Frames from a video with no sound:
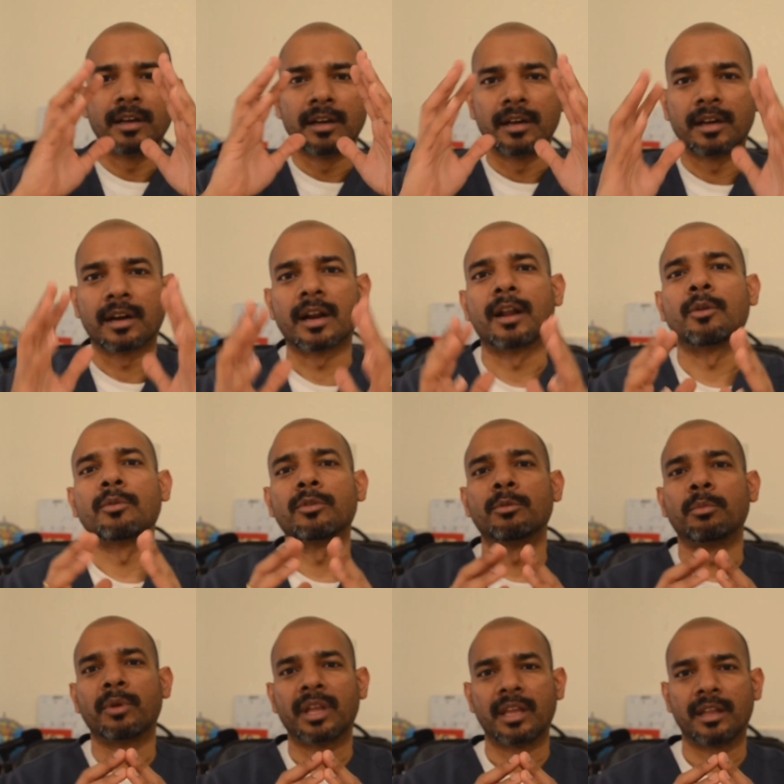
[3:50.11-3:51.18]
around the
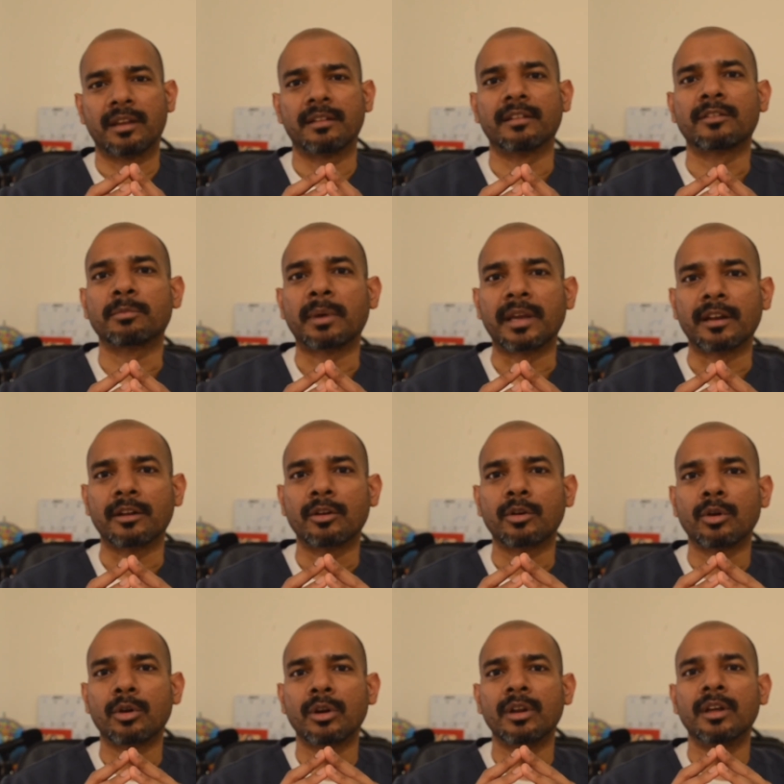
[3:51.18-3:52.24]
brain and the spinal
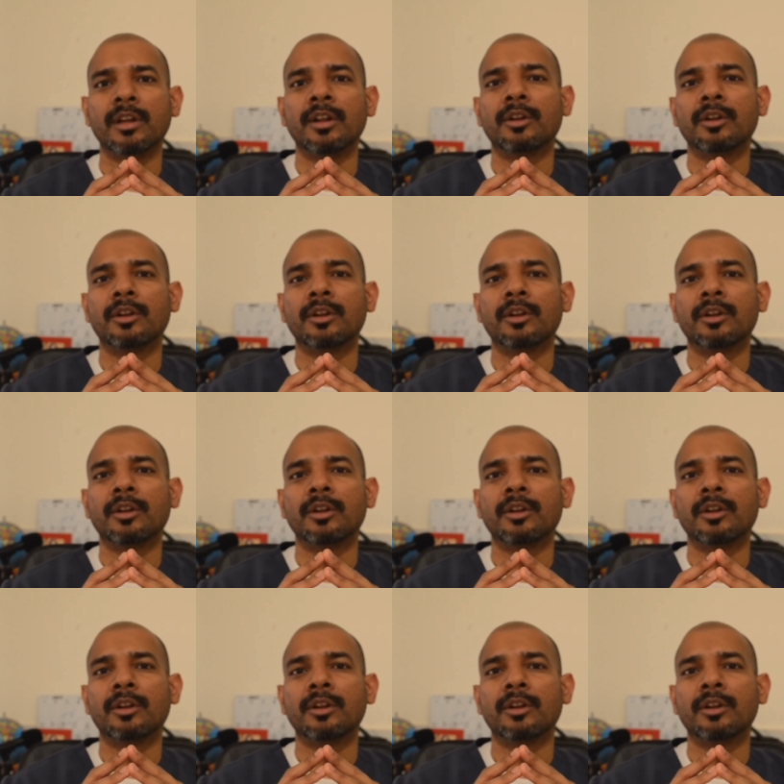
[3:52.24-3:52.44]
cord,